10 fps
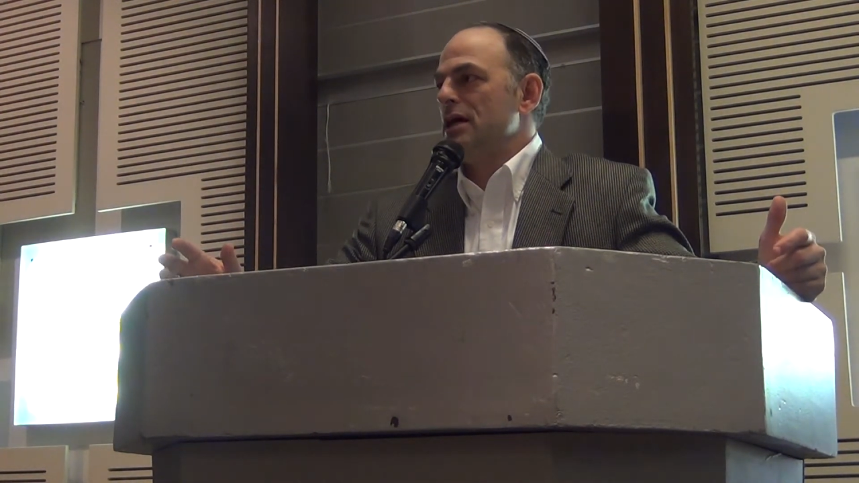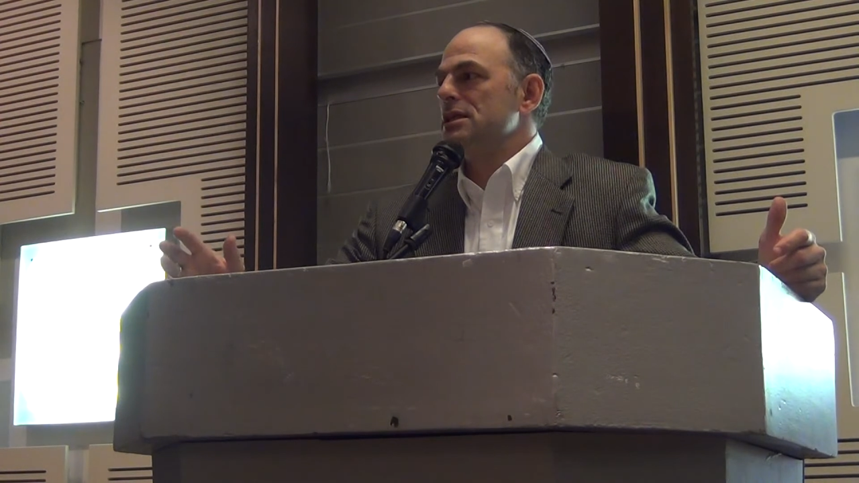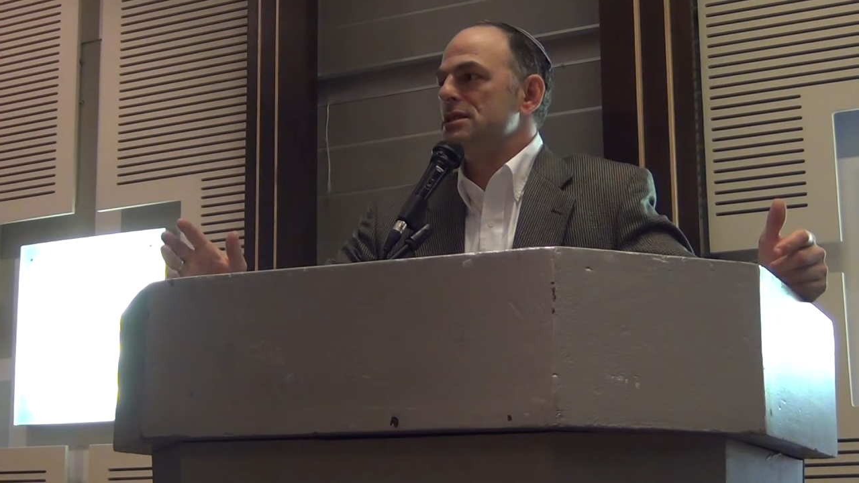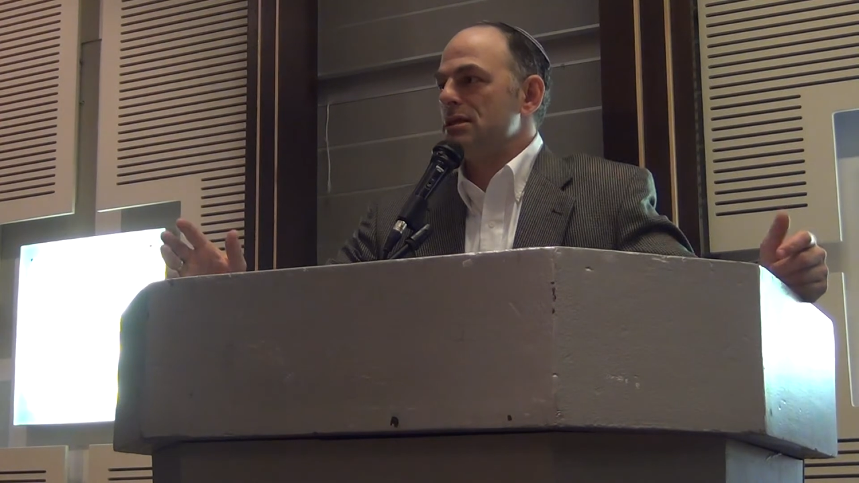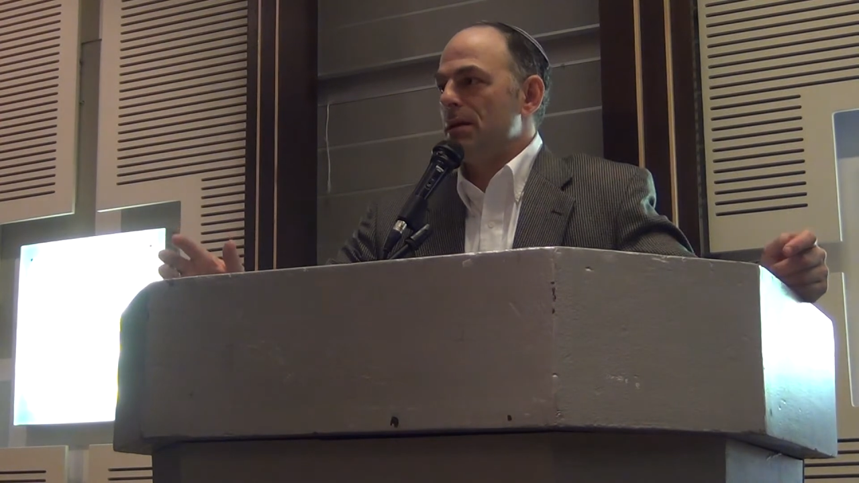
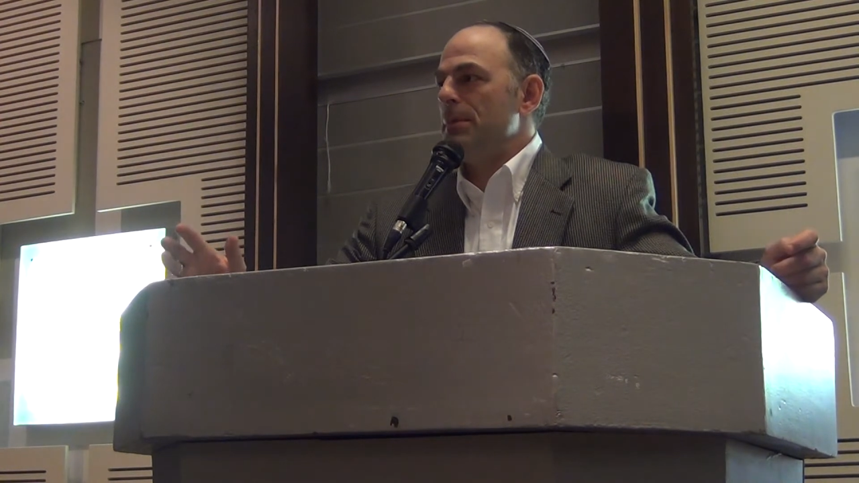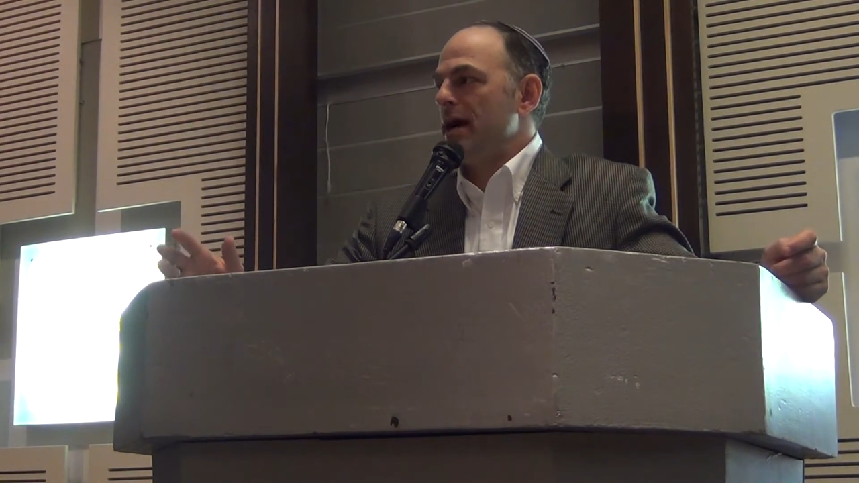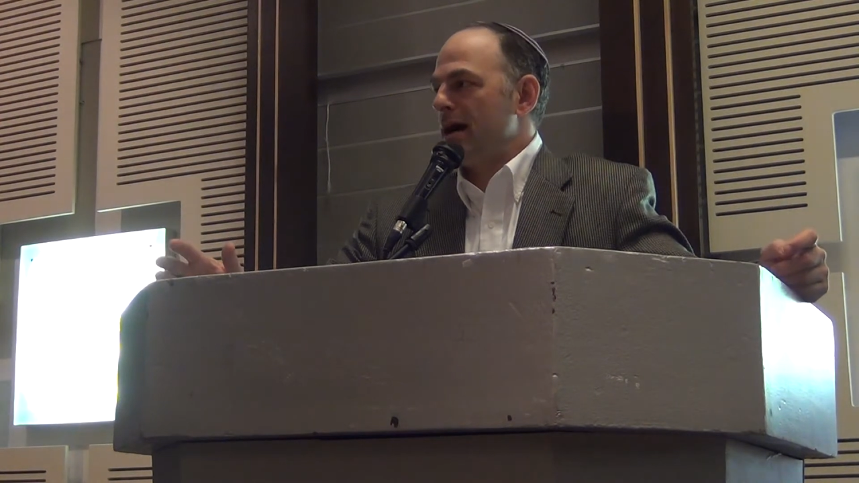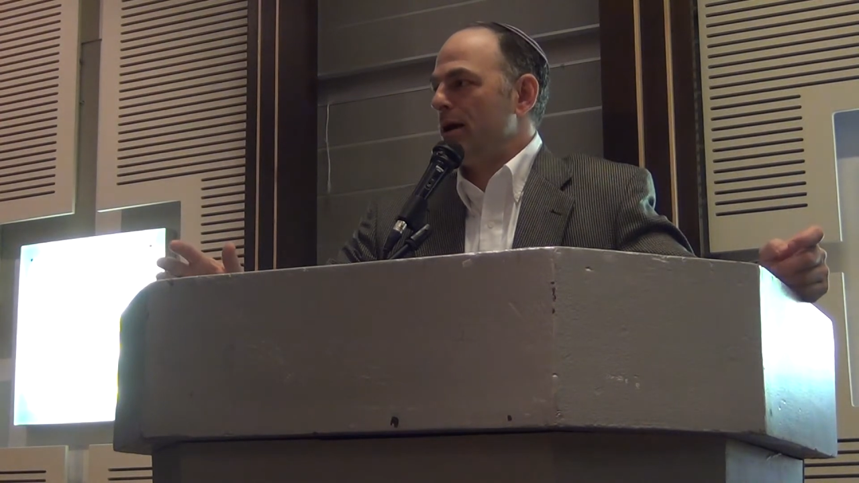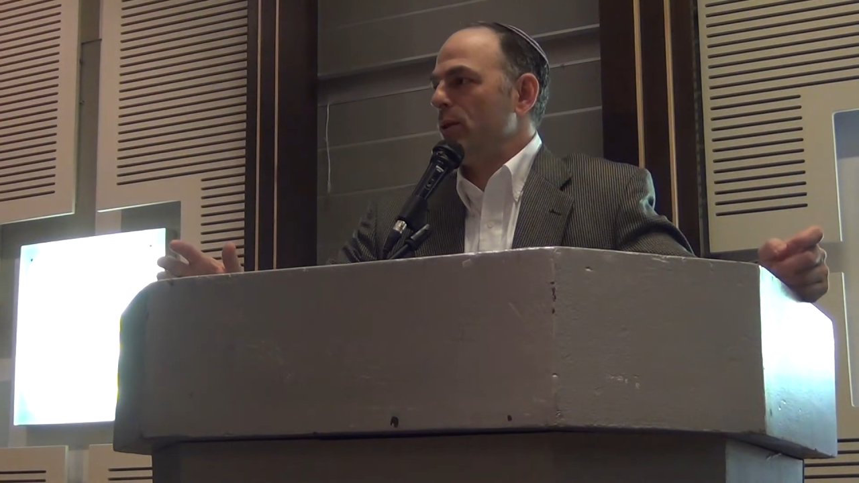
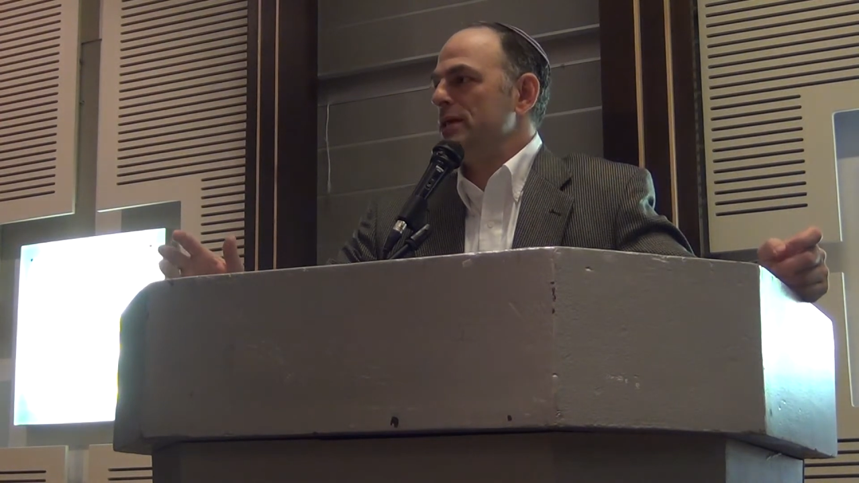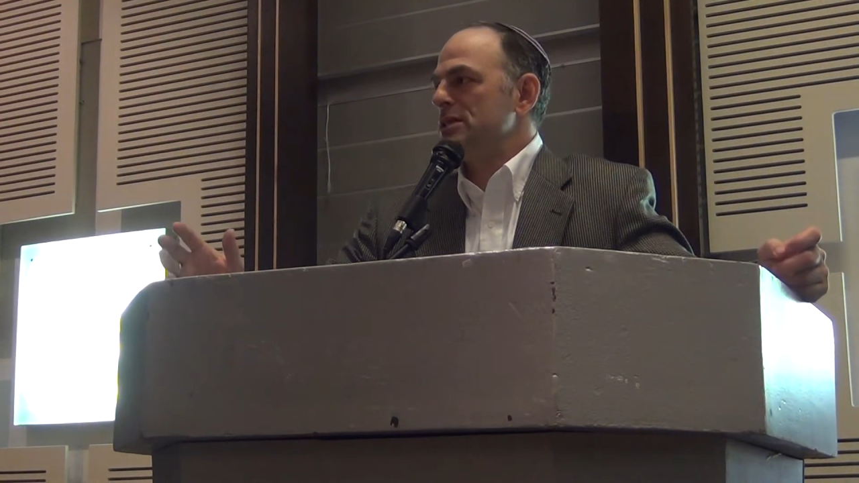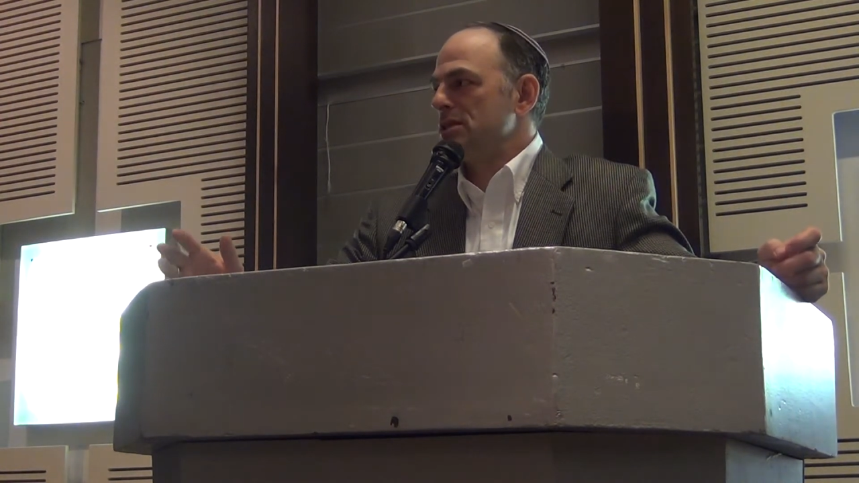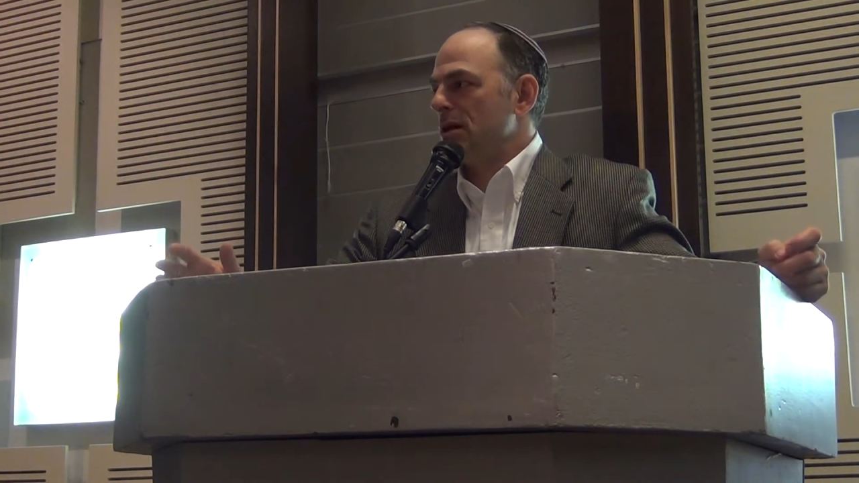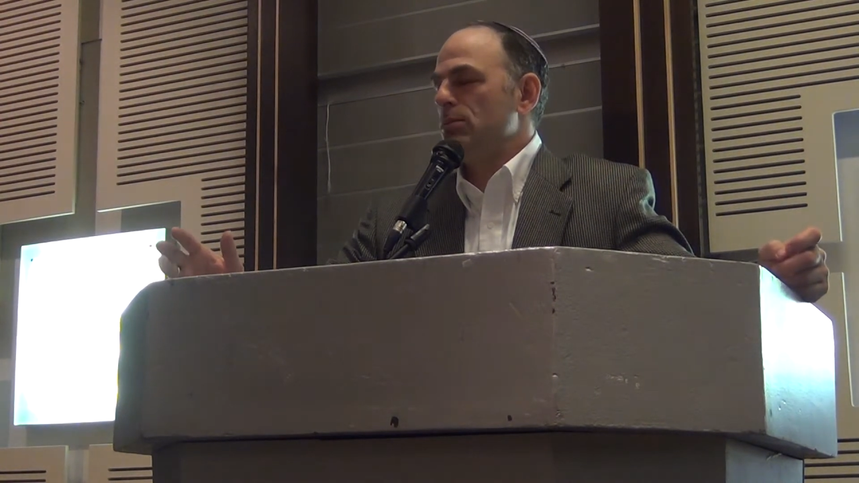Somehow, in
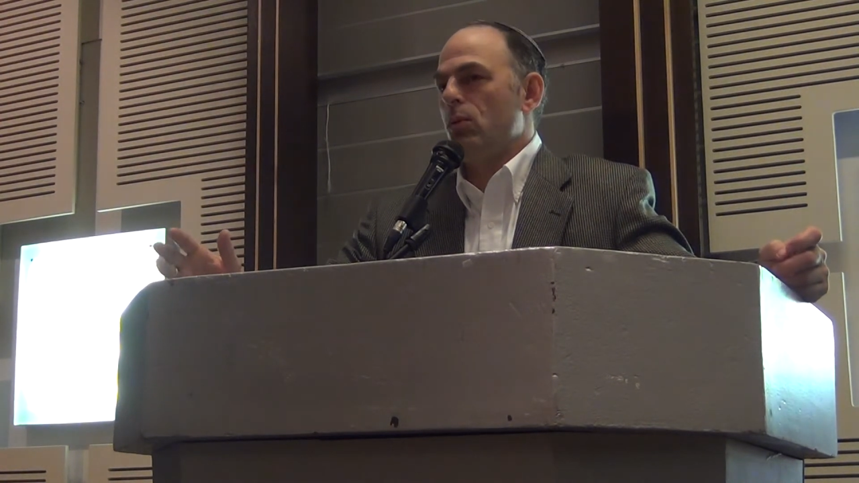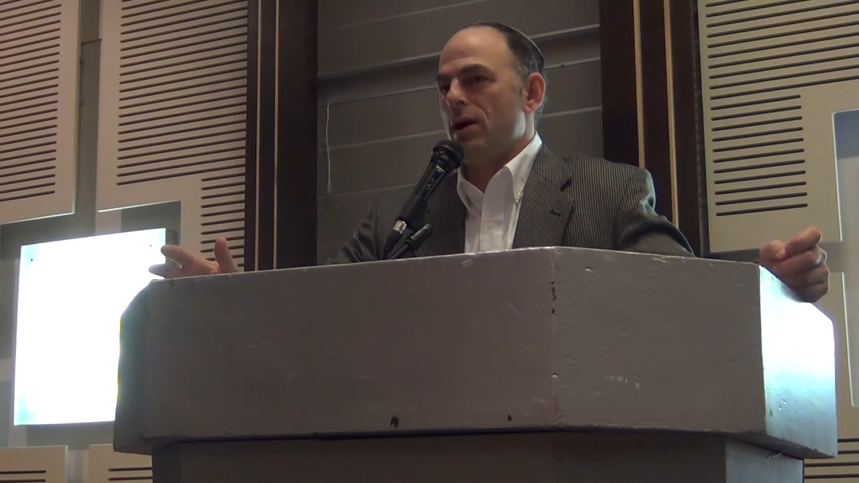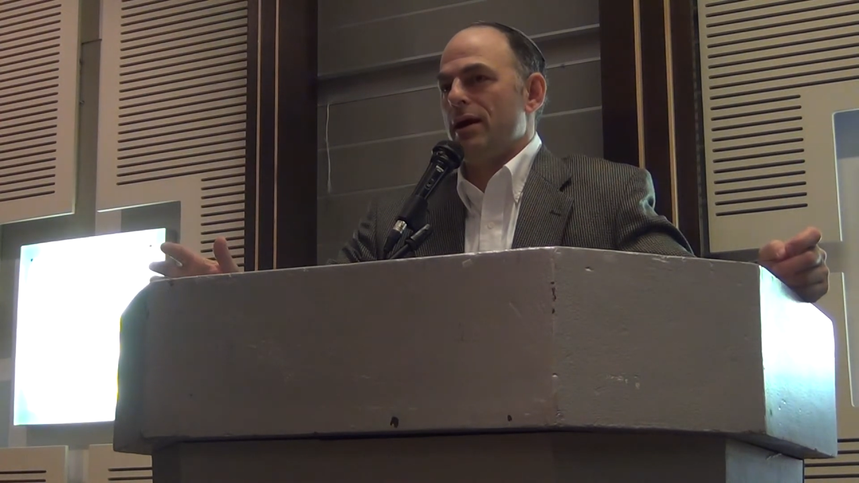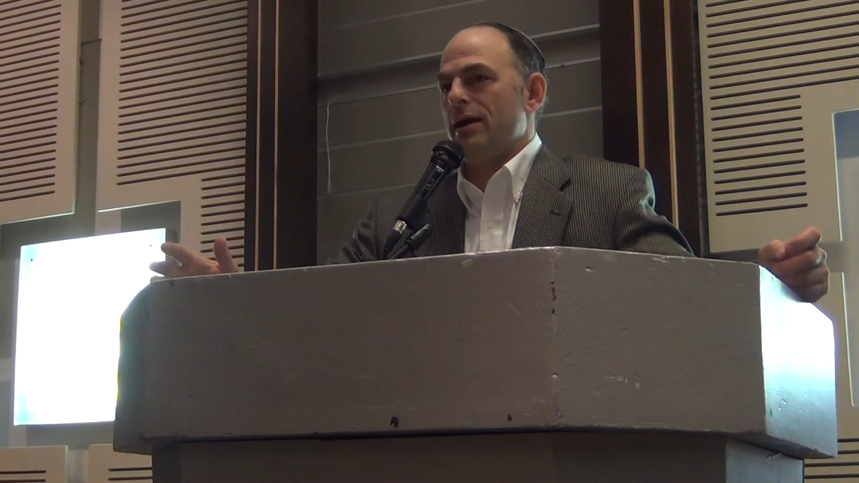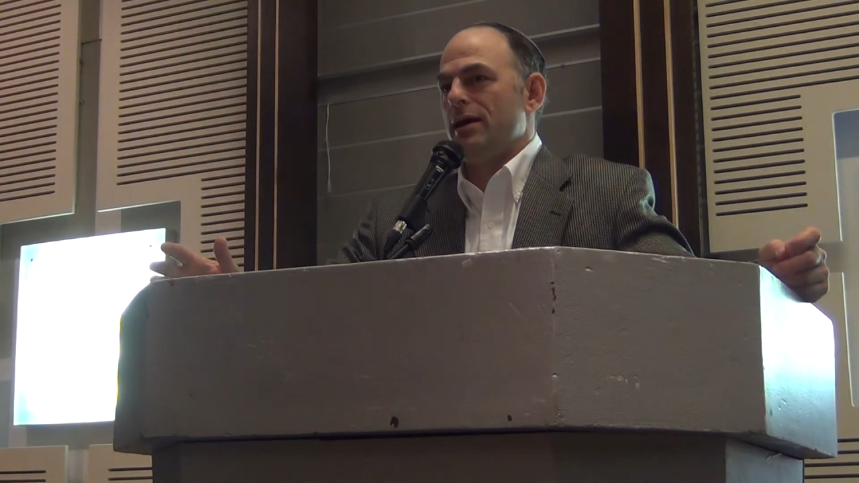some
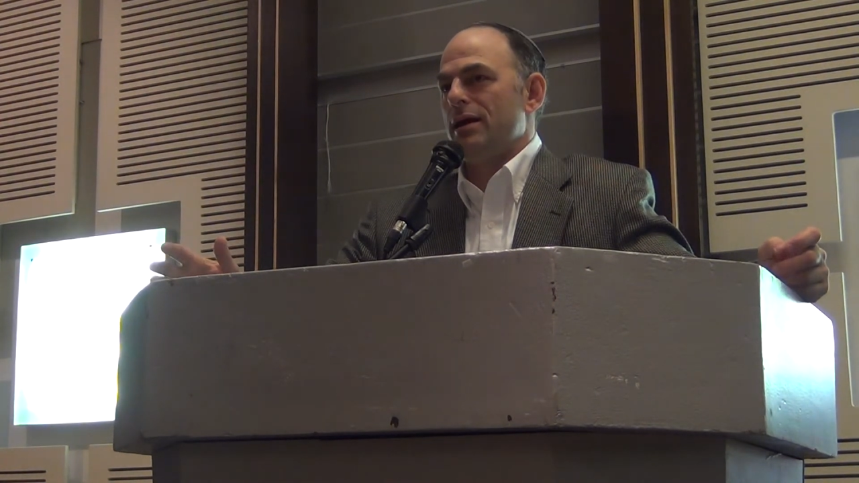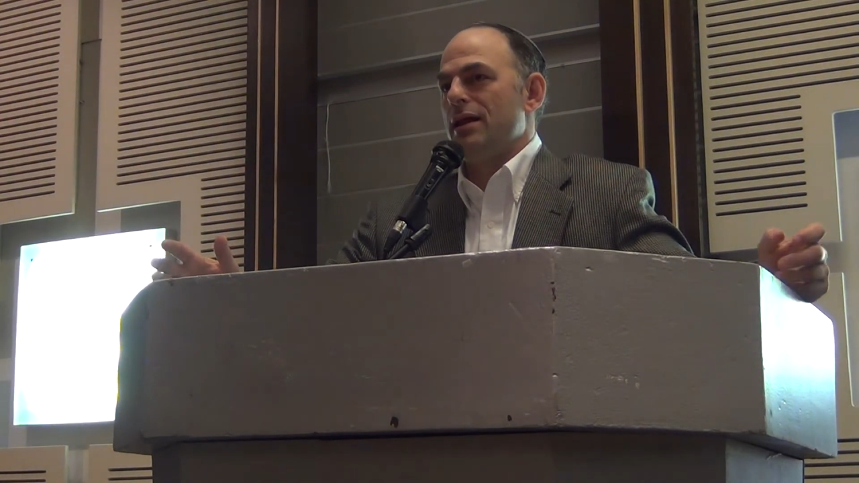way,